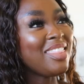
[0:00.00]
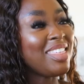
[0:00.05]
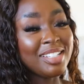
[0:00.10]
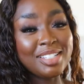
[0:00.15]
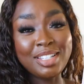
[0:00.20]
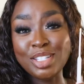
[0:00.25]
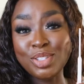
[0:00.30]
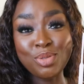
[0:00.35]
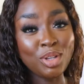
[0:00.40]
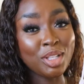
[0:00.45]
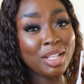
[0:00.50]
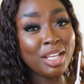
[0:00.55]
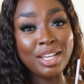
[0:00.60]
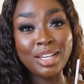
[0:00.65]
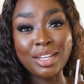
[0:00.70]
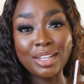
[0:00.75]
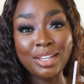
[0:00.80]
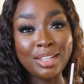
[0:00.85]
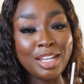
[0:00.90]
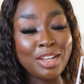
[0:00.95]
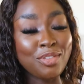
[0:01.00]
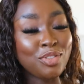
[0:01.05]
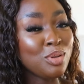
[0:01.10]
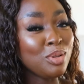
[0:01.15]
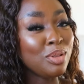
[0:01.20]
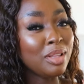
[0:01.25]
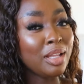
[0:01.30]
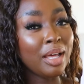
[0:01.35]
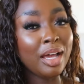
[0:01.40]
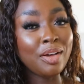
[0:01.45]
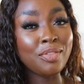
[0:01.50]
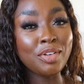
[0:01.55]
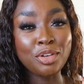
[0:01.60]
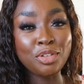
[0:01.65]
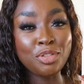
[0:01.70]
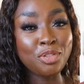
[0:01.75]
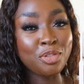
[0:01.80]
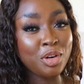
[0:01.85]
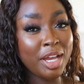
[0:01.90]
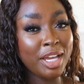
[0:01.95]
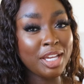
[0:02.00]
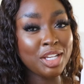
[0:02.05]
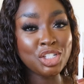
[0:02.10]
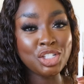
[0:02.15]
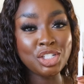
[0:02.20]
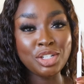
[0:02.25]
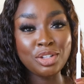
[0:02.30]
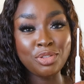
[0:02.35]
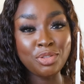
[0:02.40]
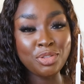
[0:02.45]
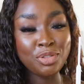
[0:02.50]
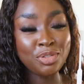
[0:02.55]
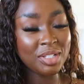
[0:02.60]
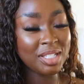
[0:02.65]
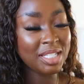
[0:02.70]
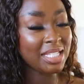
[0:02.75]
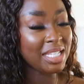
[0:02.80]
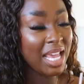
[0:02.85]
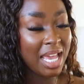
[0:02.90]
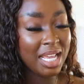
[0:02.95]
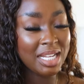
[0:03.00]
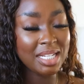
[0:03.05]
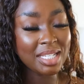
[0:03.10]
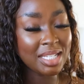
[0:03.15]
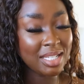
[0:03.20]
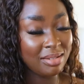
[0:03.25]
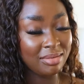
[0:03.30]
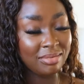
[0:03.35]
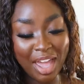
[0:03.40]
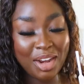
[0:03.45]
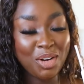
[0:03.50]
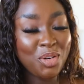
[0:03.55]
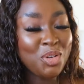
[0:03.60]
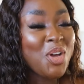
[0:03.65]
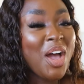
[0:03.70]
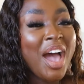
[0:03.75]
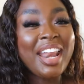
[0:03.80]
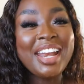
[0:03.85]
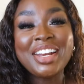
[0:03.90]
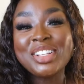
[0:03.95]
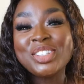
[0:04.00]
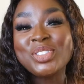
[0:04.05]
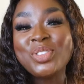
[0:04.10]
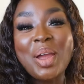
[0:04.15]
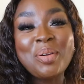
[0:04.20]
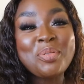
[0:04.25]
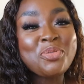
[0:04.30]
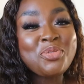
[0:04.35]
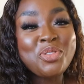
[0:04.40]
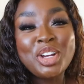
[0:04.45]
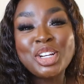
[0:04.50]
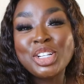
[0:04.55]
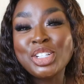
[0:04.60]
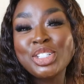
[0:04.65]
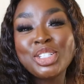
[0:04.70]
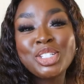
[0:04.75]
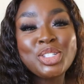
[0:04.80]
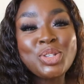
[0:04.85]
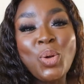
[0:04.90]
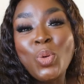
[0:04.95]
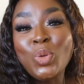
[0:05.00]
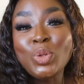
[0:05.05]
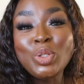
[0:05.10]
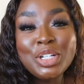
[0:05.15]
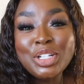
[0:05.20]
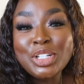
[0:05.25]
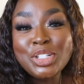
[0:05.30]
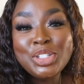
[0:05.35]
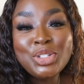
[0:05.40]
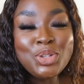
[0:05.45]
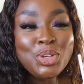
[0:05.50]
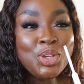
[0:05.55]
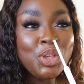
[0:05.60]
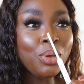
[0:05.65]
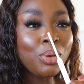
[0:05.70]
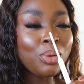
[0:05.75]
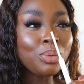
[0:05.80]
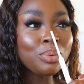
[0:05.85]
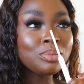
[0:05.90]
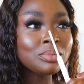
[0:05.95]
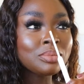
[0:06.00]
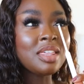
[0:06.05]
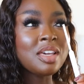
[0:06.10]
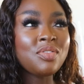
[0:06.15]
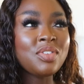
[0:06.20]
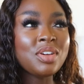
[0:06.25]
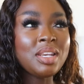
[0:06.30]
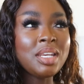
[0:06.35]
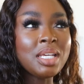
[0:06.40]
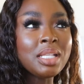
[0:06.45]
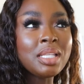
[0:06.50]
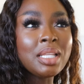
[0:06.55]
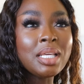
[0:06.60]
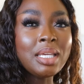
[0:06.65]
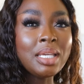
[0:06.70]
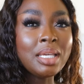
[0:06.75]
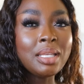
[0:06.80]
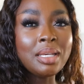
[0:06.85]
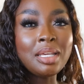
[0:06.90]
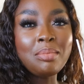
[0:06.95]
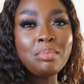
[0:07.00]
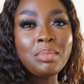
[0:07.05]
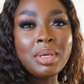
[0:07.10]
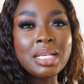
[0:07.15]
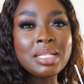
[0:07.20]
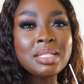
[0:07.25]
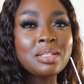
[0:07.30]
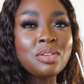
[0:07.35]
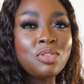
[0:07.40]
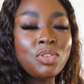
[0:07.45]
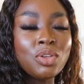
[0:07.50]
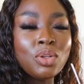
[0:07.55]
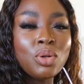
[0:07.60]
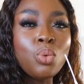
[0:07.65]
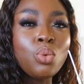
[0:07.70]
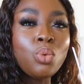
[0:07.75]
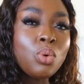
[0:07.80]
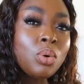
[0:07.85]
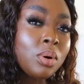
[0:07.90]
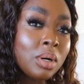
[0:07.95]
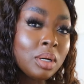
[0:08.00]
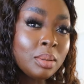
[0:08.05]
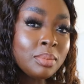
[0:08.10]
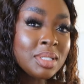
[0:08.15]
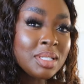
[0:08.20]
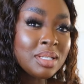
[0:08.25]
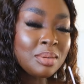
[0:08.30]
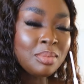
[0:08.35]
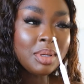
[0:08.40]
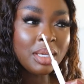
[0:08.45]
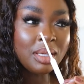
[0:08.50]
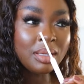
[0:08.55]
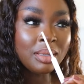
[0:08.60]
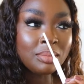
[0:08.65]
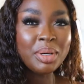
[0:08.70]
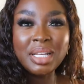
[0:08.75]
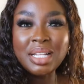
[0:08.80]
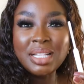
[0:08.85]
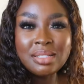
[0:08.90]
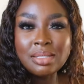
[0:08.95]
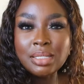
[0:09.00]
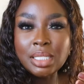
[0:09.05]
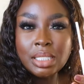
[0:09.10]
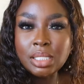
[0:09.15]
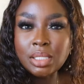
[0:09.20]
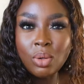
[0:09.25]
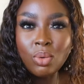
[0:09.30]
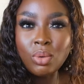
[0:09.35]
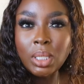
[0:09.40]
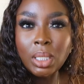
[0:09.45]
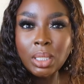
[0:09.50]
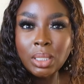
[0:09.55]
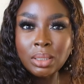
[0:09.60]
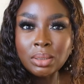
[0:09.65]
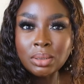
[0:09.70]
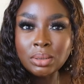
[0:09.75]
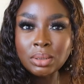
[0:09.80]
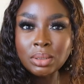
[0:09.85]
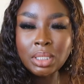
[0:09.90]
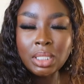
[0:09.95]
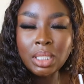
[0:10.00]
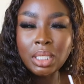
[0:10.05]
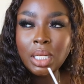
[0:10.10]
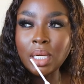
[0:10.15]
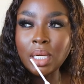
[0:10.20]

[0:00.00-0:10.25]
This is really good. If you love a fresh scent, I don't know how to describe fresh solar to you. The vanilla in it makes it feel warm to me, but it's the solar, you